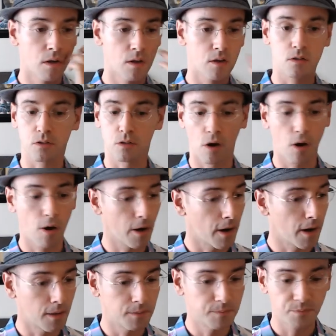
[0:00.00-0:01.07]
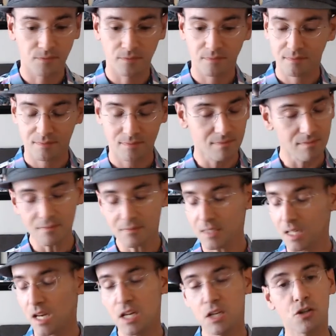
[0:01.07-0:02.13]
So
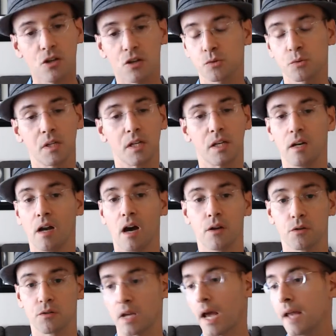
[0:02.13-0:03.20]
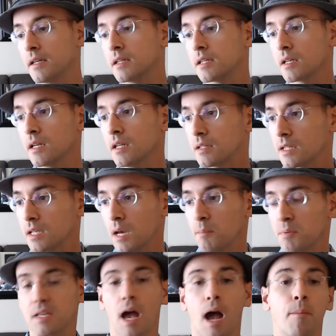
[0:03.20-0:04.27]
it's just really hilarious. And it
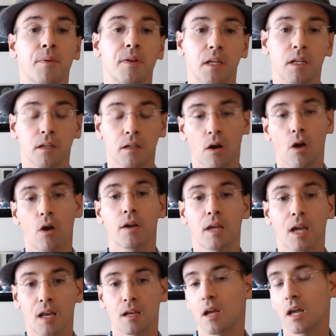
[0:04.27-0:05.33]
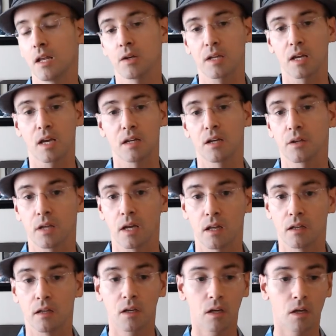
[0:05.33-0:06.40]
keeps happening again and again and
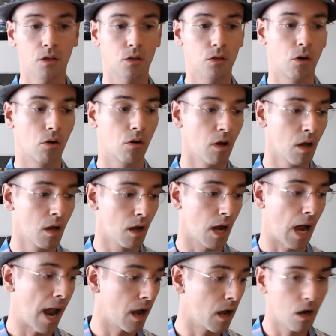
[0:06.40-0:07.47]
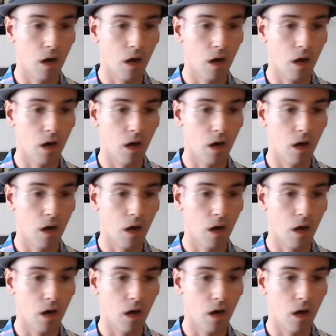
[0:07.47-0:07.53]
again. You know, I love